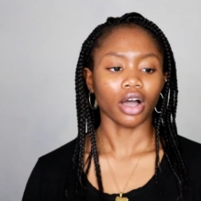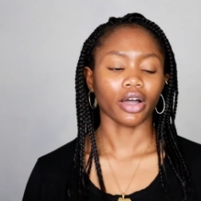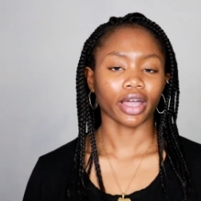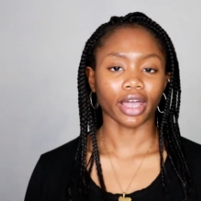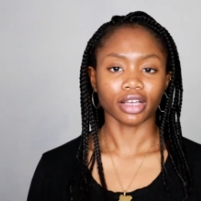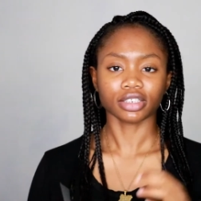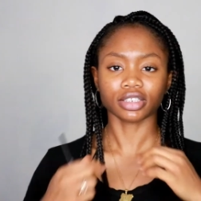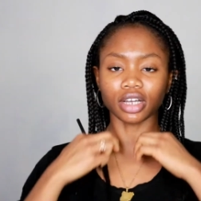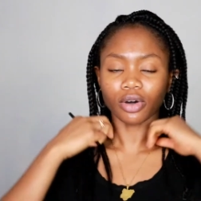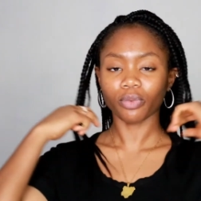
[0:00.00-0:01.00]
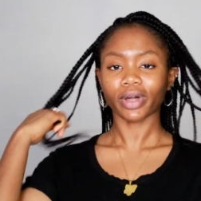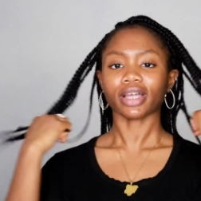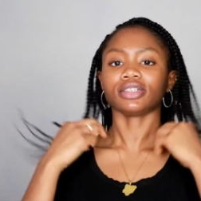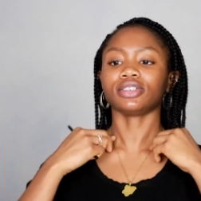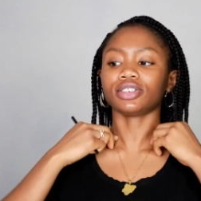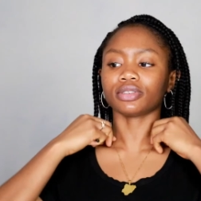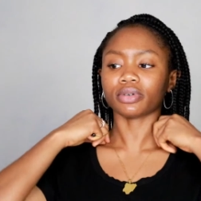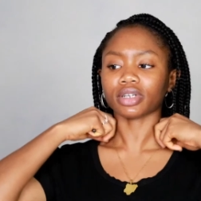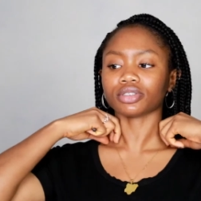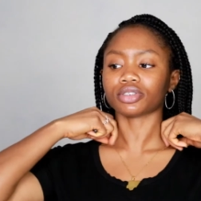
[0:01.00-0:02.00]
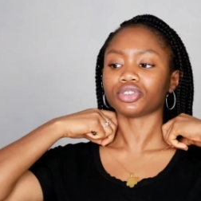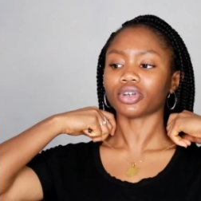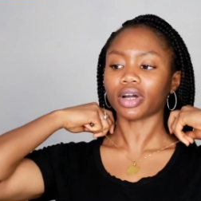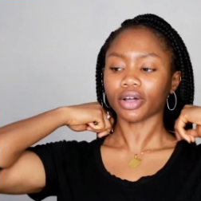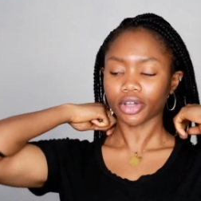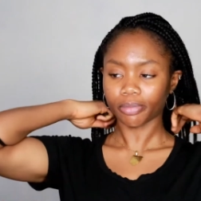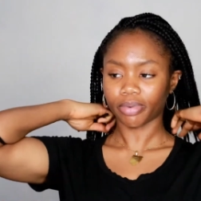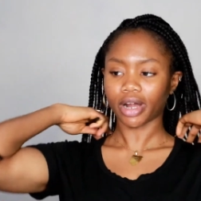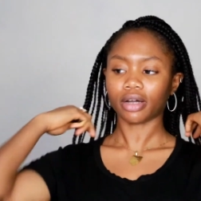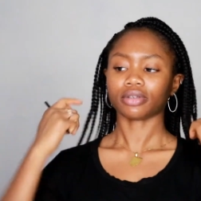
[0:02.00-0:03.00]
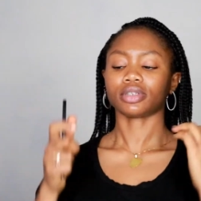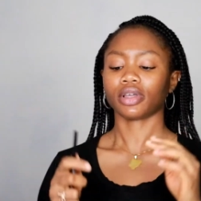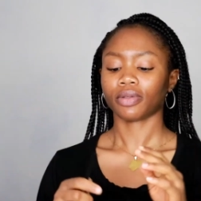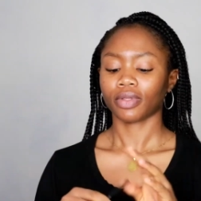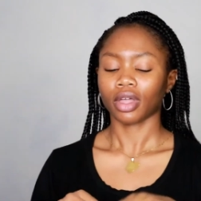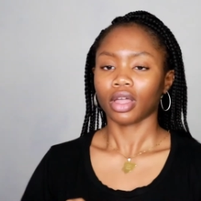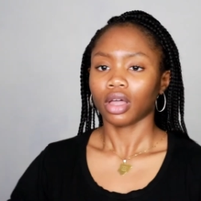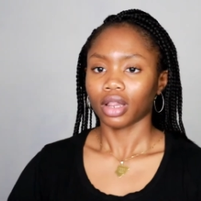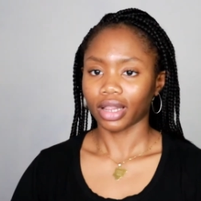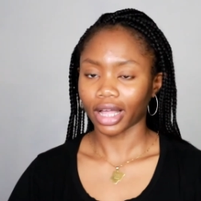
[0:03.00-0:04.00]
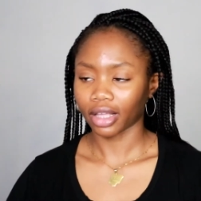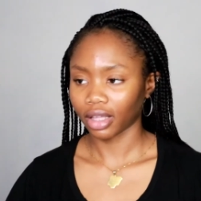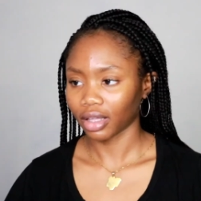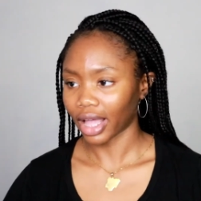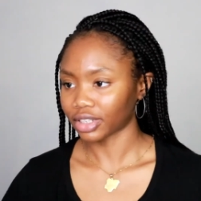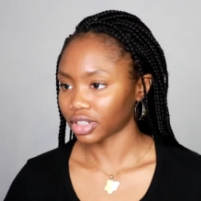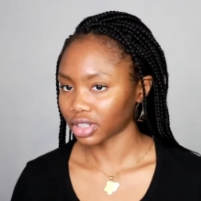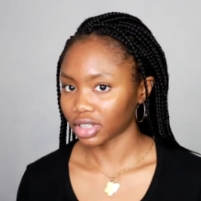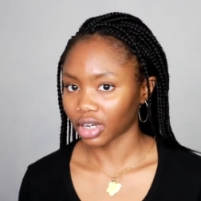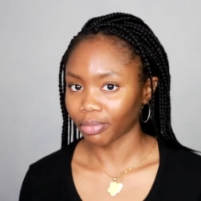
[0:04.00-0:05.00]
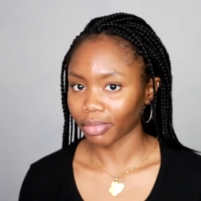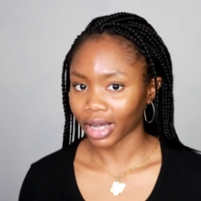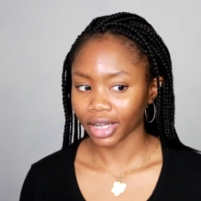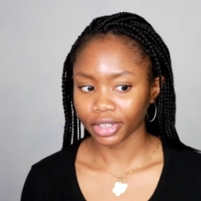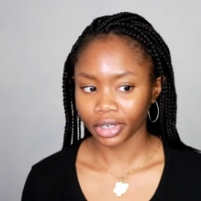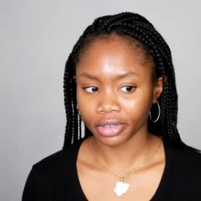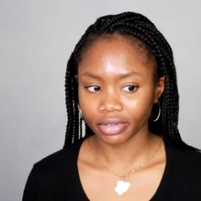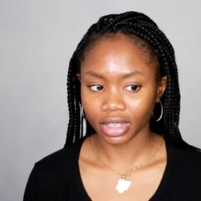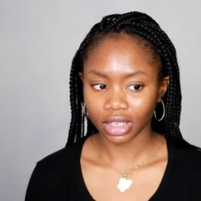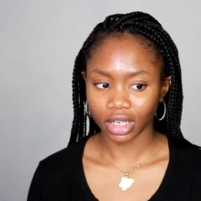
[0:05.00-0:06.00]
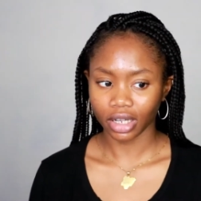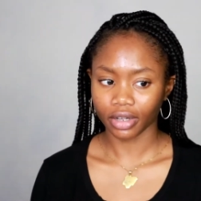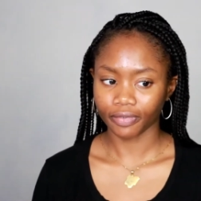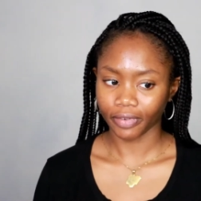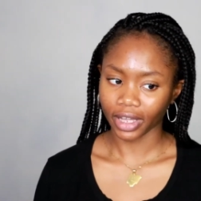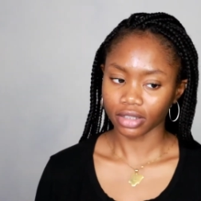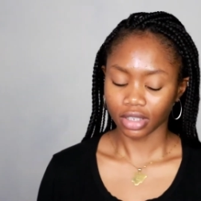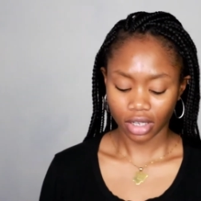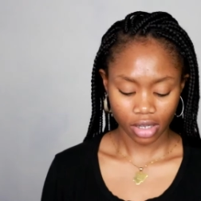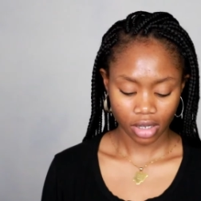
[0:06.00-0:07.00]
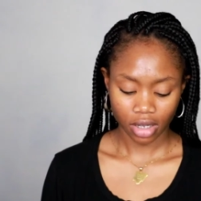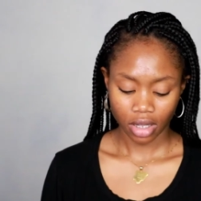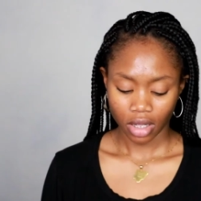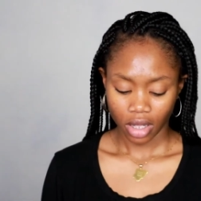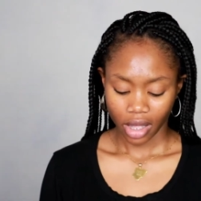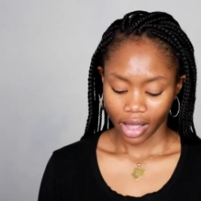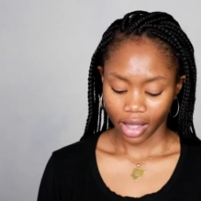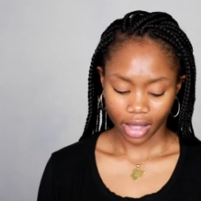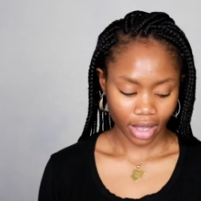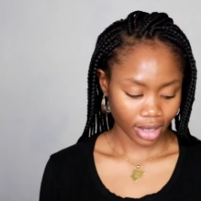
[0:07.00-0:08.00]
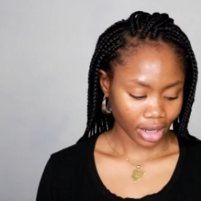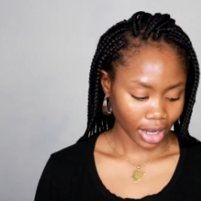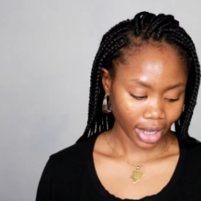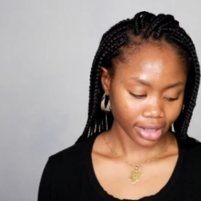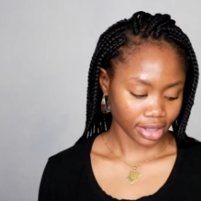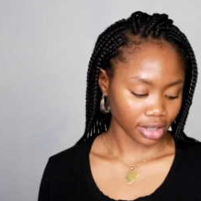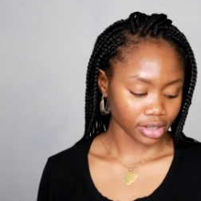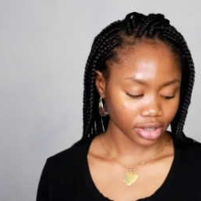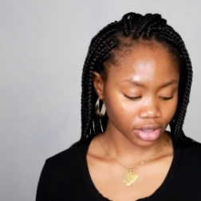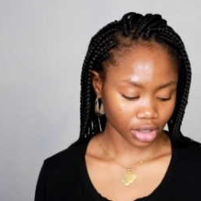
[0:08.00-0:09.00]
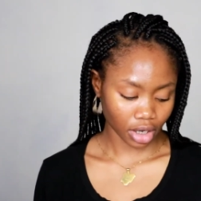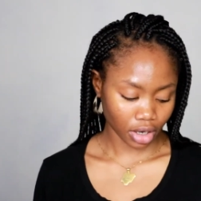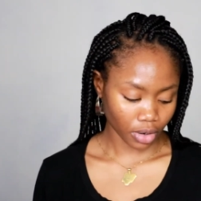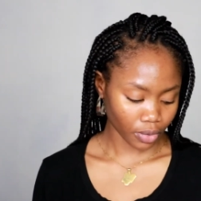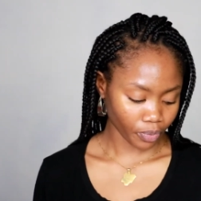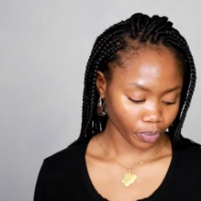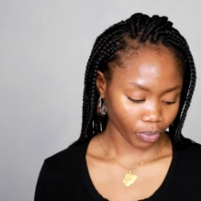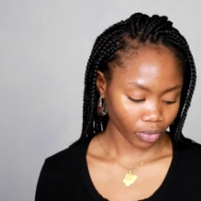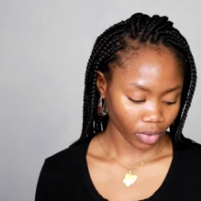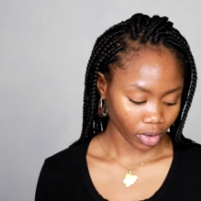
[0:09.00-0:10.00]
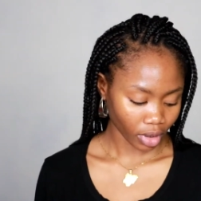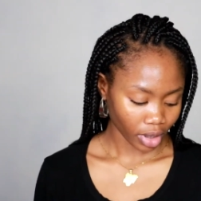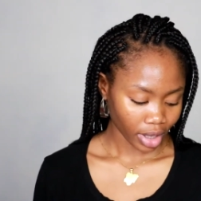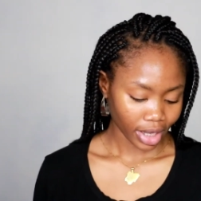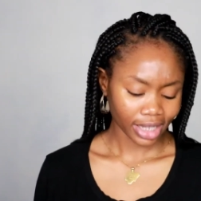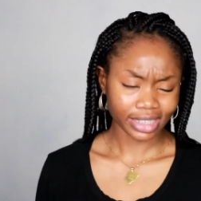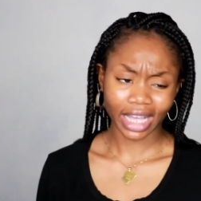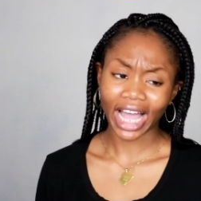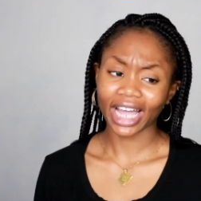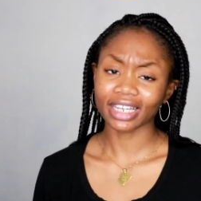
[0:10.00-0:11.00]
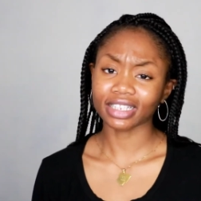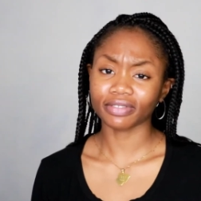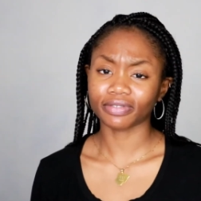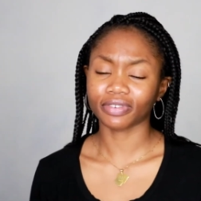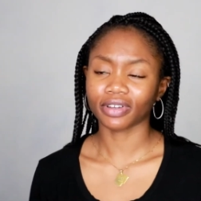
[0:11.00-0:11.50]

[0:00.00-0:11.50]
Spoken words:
Okay, so when you want to draw out your brows, like as you can tell, mine are really faint and light, so it's kind of